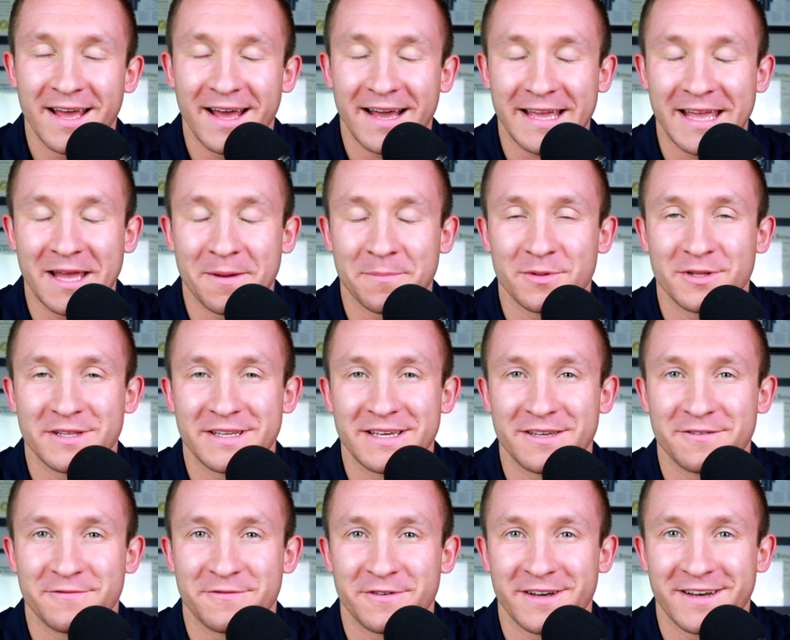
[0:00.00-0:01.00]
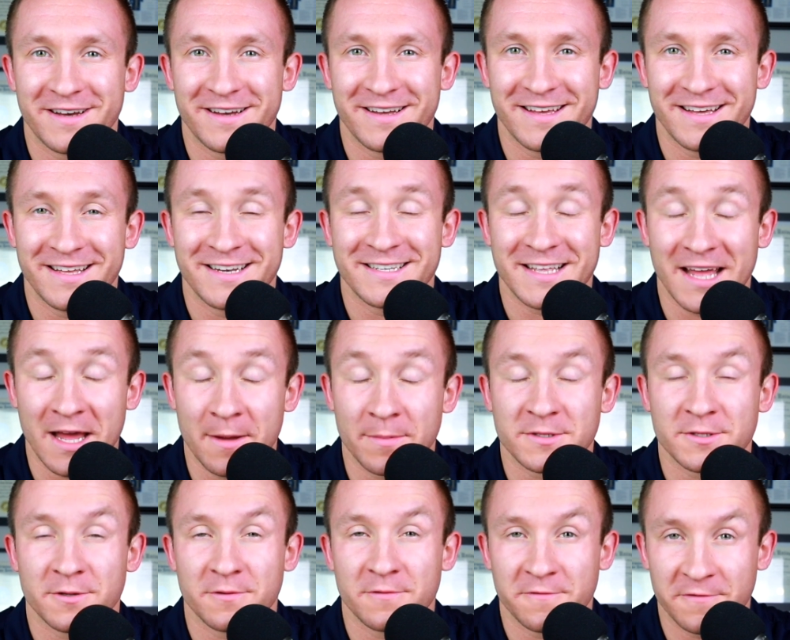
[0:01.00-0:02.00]
I can't believe uh, it is
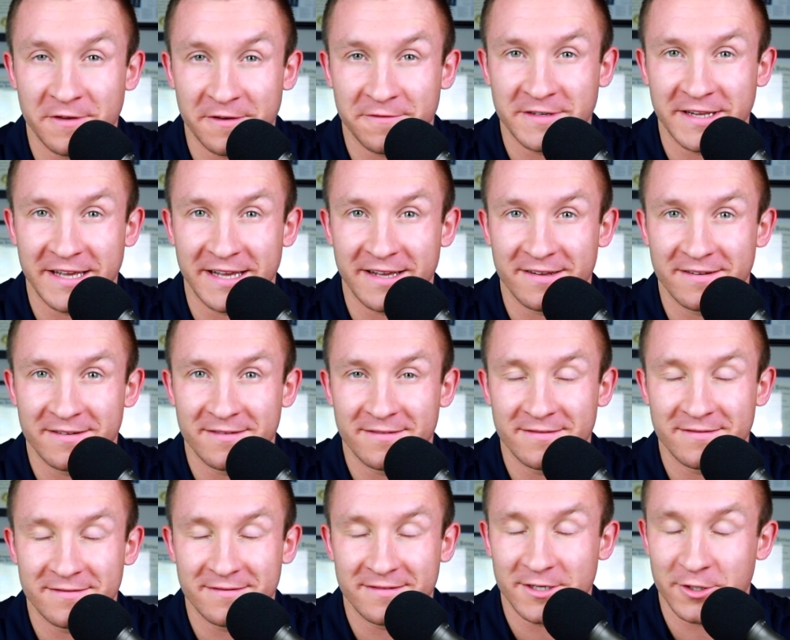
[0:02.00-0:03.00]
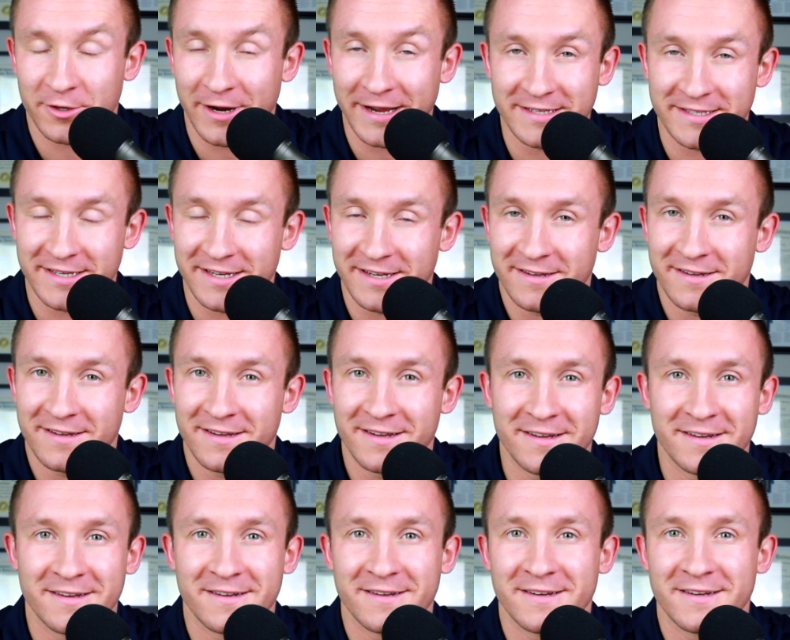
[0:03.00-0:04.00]
episode fifty. Crazy.
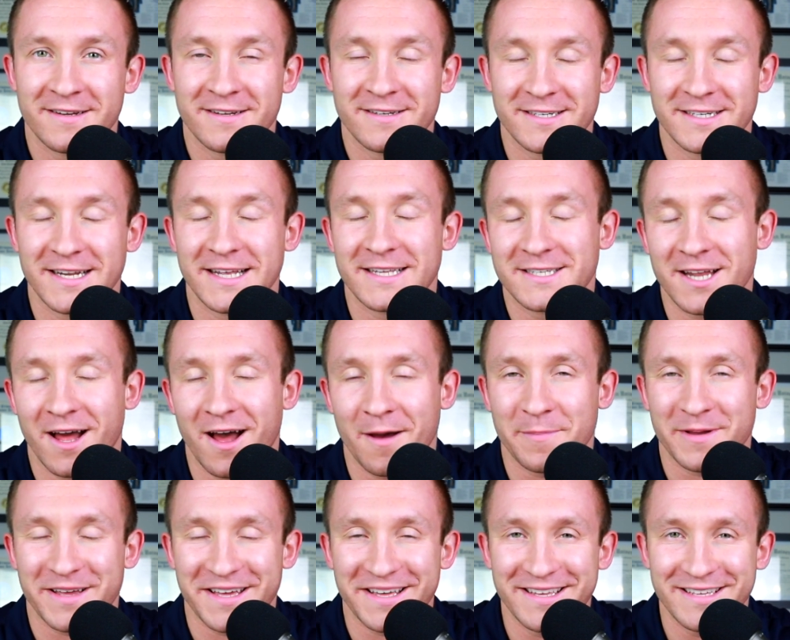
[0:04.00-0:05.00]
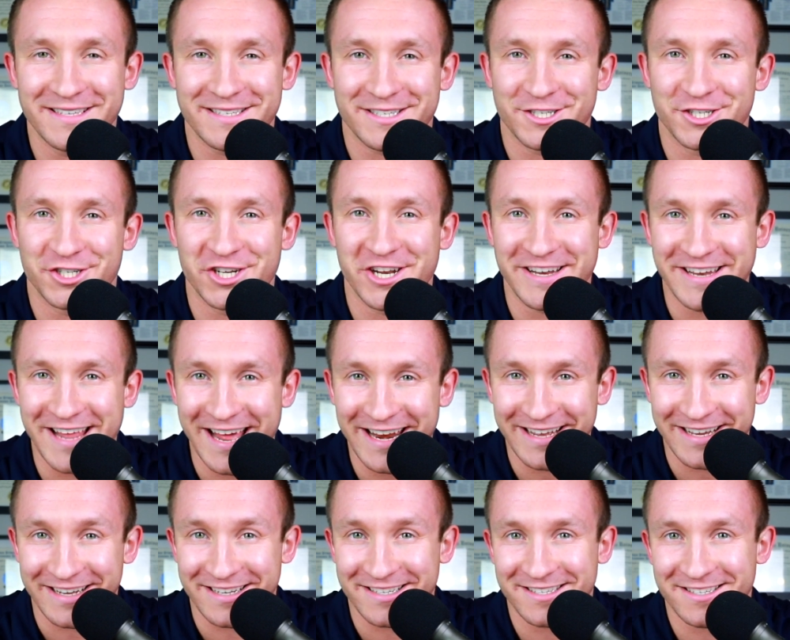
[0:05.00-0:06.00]
Today's topic is
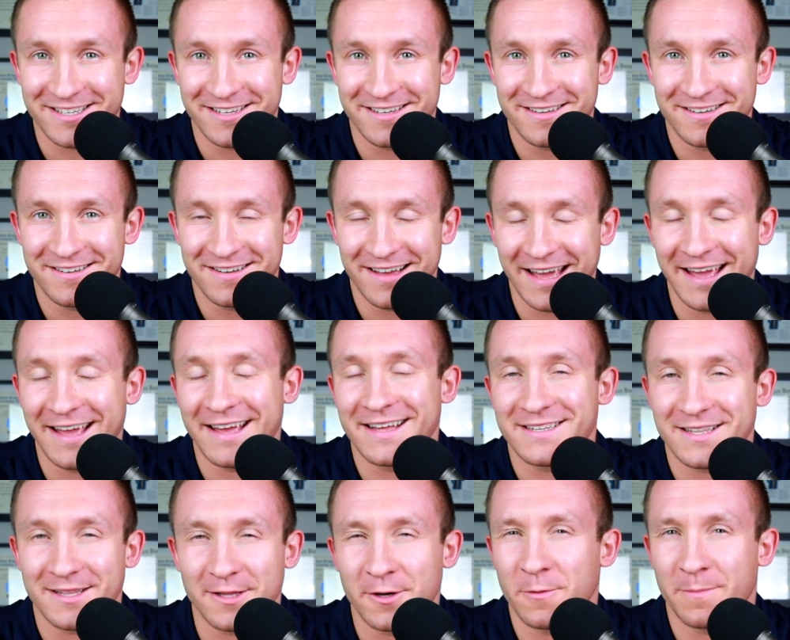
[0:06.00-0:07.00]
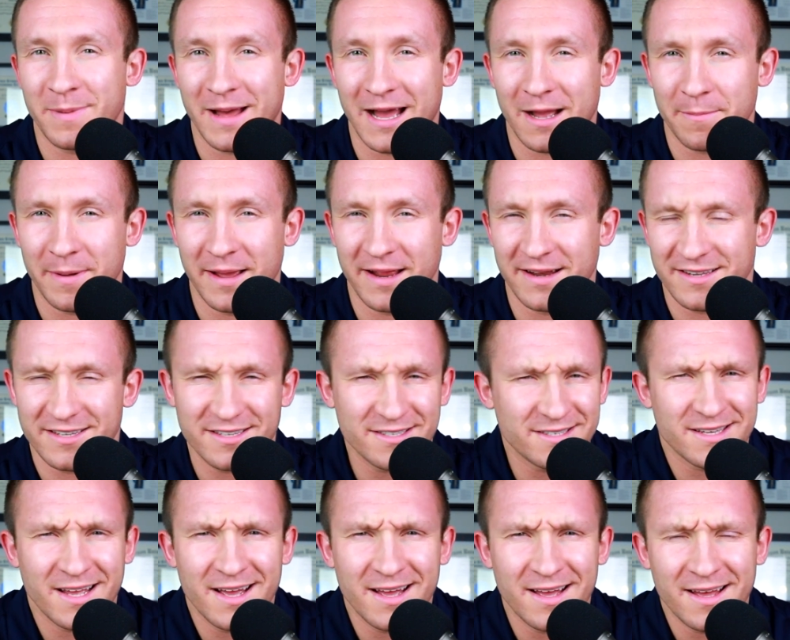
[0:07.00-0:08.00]
genetics and low back pain.
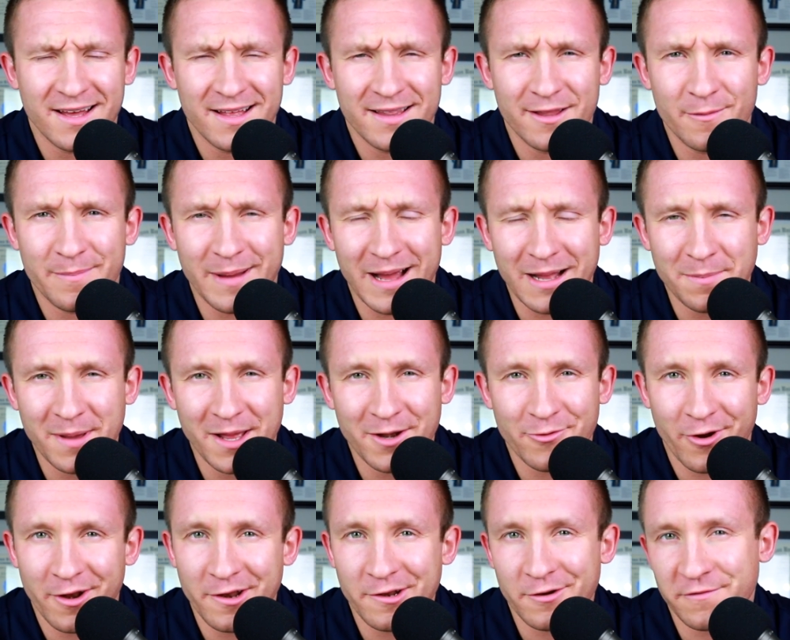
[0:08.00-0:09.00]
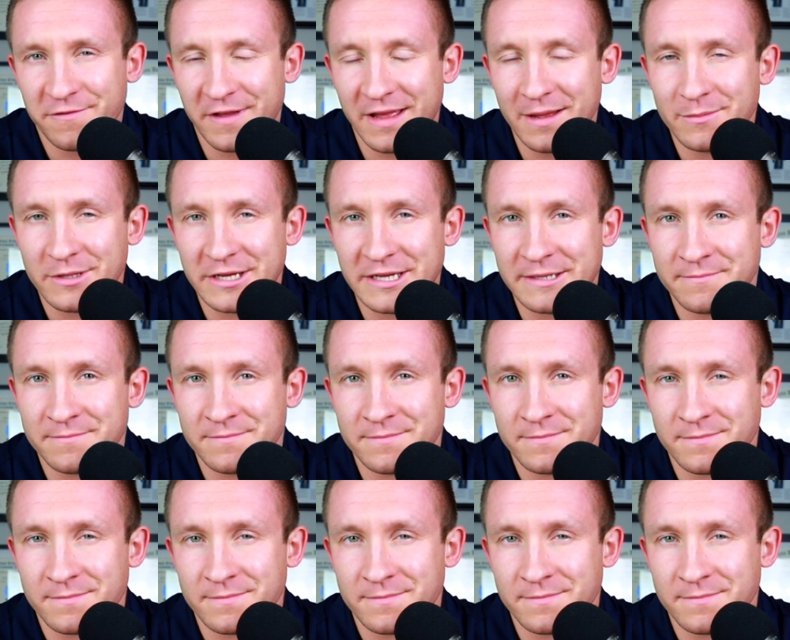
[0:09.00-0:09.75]
Does low back pain run in your family?